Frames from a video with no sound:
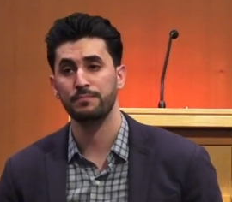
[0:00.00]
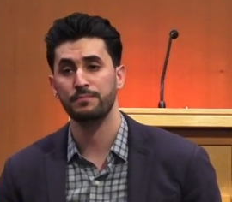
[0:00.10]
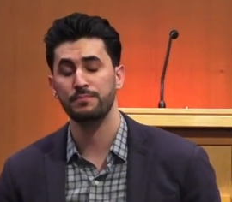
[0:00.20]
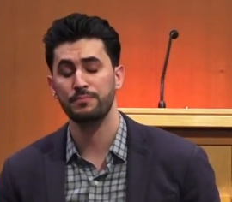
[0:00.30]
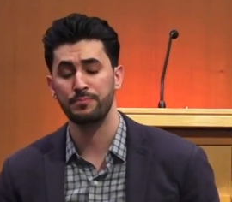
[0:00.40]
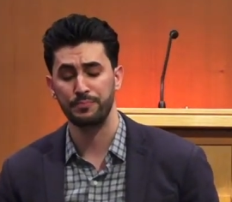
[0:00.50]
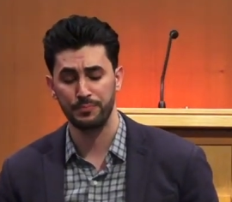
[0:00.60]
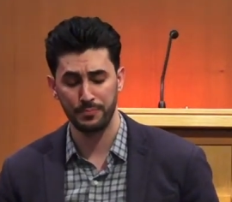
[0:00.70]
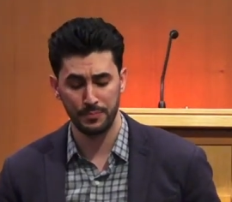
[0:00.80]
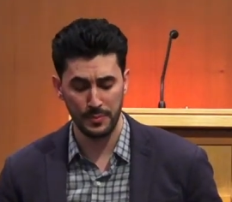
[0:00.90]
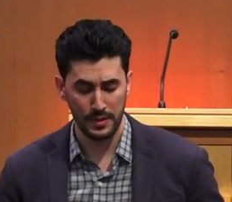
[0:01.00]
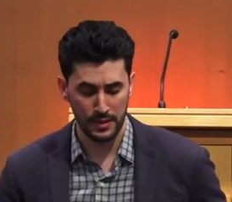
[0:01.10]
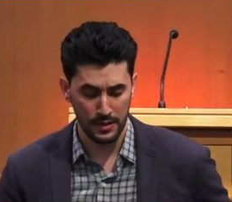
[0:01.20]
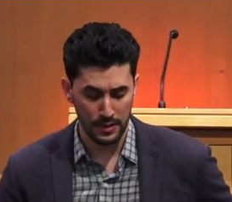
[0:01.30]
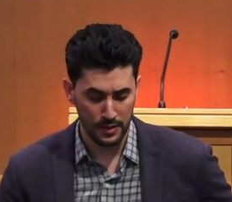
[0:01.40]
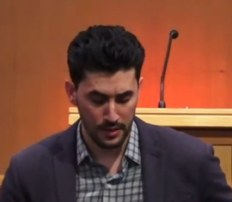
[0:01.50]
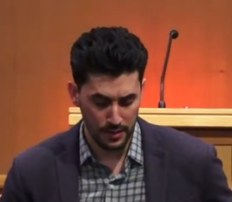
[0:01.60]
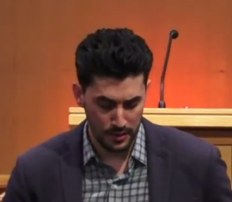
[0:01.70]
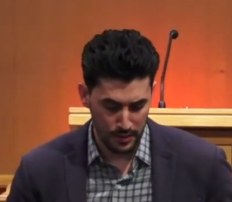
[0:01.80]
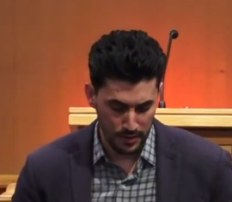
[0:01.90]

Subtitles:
Nothing is said.